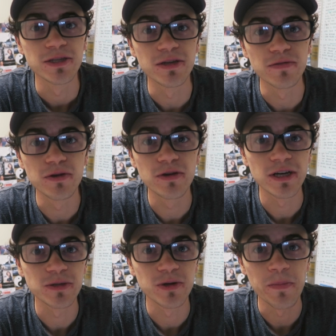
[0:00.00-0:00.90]
So if you
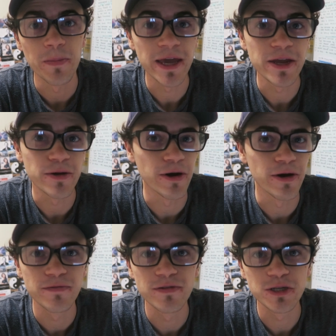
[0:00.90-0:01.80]
guys want to make your
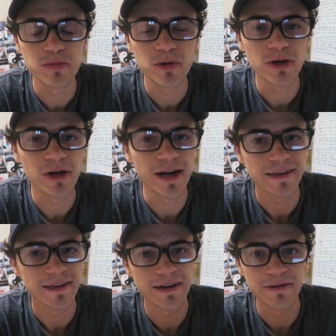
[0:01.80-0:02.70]
own vision board, I
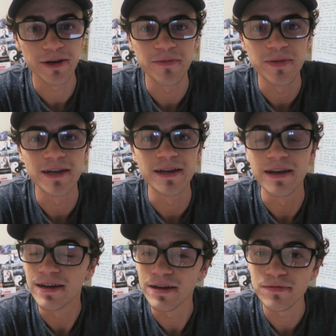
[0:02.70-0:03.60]
can't recommend it
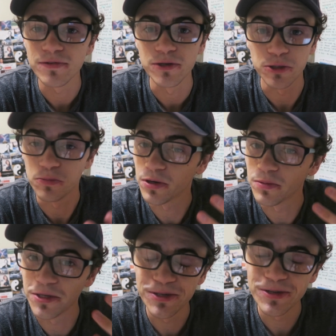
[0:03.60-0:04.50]
enough. You should
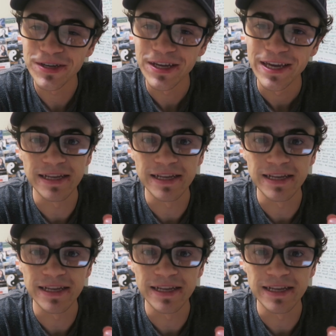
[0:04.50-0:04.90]
probably do it.